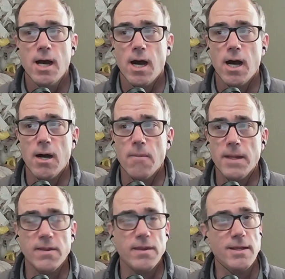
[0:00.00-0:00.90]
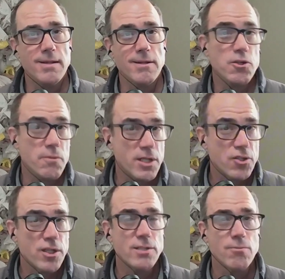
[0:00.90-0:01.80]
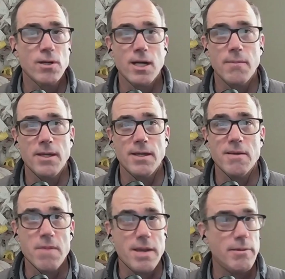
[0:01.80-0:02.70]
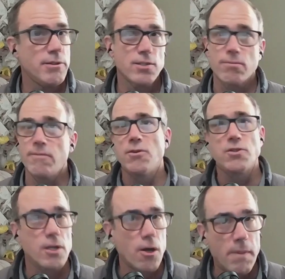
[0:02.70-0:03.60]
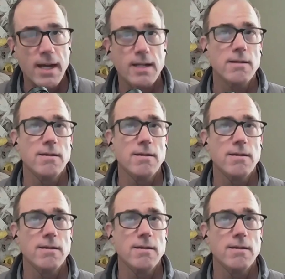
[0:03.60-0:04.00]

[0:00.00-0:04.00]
And then a new administration will come in and maybe just reverse it all back,